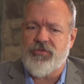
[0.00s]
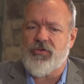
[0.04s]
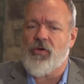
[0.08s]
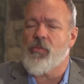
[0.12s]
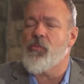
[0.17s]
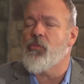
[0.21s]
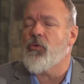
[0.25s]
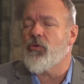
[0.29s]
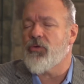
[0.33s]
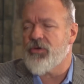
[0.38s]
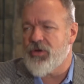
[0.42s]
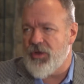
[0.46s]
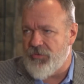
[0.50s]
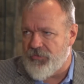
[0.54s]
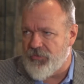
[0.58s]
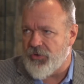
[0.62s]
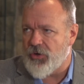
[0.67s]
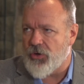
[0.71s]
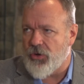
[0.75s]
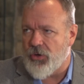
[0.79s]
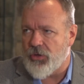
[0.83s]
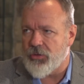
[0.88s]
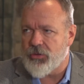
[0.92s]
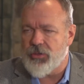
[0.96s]
are more
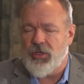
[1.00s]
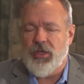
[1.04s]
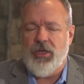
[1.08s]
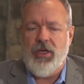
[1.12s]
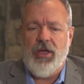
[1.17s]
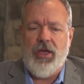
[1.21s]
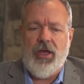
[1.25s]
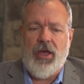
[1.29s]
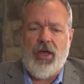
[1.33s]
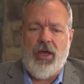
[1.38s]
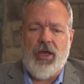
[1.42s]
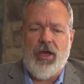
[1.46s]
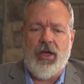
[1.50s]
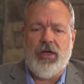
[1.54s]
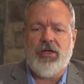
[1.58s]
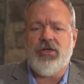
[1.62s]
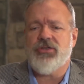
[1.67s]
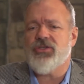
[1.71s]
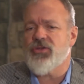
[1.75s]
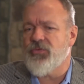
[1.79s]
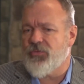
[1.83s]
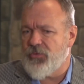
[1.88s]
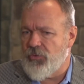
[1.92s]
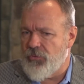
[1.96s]
difficult
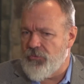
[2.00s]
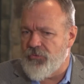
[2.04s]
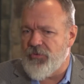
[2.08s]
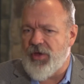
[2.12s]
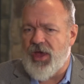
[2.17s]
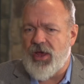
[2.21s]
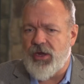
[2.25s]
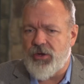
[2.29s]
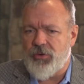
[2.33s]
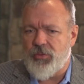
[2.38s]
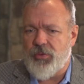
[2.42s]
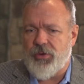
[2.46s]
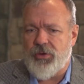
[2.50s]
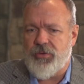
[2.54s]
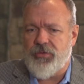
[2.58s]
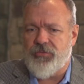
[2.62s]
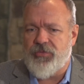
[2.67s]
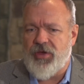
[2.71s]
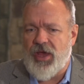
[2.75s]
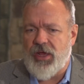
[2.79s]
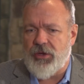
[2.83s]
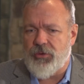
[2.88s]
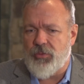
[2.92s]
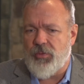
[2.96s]
because of your
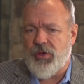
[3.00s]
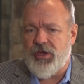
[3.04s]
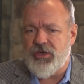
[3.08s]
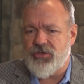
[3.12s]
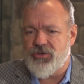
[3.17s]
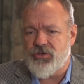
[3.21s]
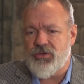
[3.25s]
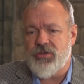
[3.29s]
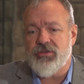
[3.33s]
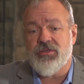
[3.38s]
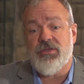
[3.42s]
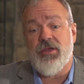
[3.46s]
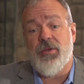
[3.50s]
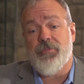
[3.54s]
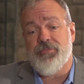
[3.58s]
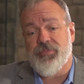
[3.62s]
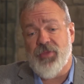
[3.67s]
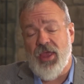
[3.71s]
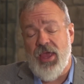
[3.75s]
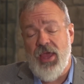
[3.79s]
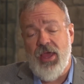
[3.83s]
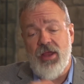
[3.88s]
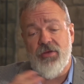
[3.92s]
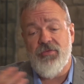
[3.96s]
valuations
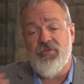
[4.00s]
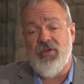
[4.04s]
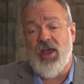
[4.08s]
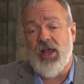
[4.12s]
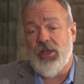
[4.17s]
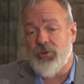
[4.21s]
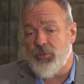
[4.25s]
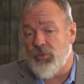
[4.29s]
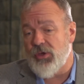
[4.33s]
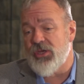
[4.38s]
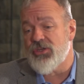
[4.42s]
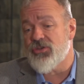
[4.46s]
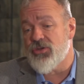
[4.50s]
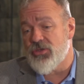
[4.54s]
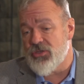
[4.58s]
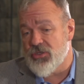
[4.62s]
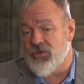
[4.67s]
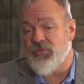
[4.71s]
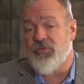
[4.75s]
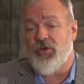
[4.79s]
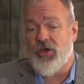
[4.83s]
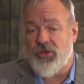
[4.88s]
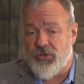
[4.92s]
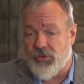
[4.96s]
and valuations
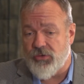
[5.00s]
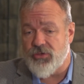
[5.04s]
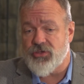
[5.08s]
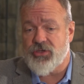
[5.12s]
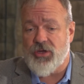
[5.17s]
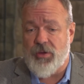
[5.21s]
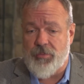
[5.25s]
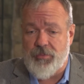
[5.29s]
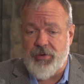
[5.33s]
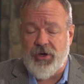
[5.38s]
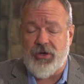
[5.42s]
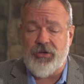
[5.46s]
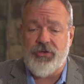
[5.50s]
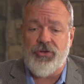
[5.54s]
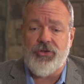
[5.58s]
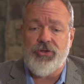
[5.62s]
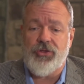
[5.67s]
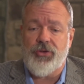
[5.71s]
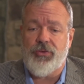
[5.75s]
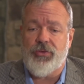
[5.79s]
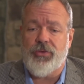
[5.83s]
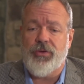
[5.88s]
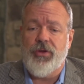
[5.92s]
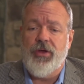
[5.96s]
of others compared to
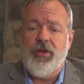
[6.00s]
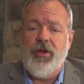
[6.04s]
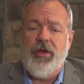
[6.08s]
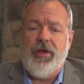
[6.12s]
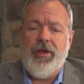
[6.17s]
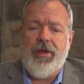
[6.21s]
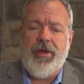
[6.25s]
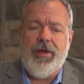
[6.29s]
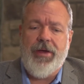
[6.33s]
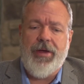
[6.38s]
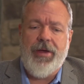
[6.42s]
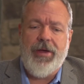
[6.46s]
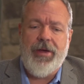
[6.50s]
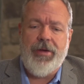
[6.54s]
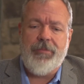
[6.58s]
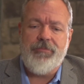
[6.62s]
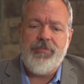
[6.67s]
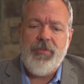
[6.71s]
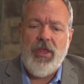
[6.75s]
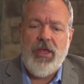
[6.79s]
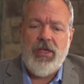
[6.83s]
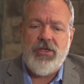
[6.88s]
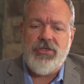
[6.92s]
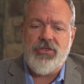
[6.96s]
you.
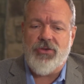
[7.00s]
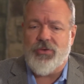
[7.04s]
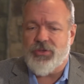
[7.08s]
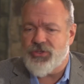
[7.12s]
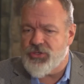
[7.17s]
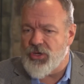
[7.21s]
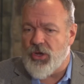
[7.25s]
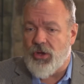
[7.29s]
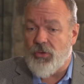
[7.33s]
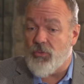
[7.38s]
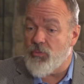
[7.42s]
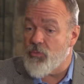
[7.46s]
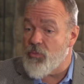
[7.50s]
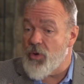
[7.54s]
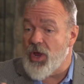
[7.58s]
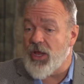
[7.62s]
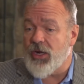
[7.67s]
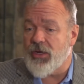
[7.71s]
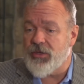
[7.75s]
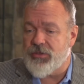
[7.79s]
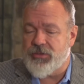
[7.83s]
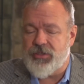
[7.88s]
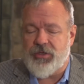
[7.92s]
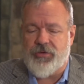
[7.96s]
So it's all
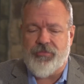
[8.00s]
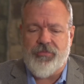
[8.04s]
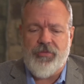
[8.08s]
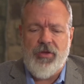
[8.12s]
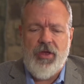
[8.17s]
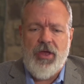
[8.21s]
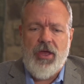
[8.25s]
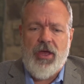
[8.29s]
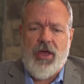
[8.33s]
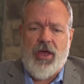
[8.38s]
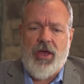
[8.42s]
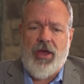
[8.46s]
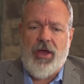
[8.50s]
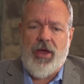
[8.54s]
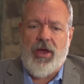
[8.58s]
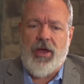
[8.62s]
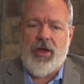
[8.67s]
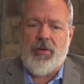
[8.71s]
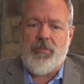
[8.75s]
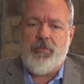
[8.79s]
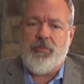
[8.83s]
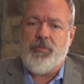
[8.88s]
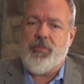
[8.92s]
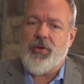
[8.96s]
relative.
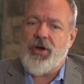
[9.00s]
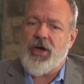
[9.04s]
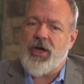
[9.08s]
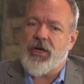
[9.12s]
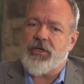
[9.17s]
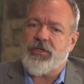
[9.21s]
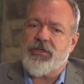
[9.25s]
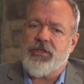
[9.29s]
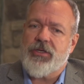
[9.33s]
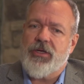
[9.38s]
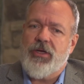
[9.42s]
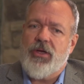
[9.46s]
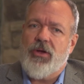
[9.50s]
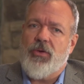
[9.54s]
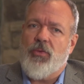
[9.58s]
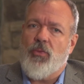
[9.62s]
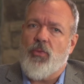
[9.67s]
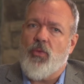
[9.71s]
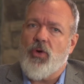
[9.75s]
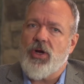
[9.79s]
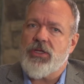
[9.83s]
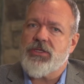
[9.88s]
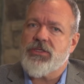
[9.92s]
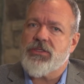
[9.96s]
But
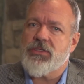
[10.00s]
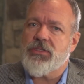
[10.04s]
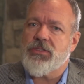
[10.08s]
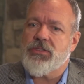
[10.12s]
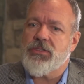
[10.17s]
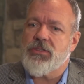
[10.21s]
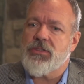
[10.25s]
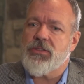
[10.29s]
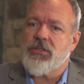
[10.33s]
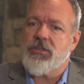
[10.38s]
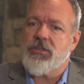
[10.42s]
what's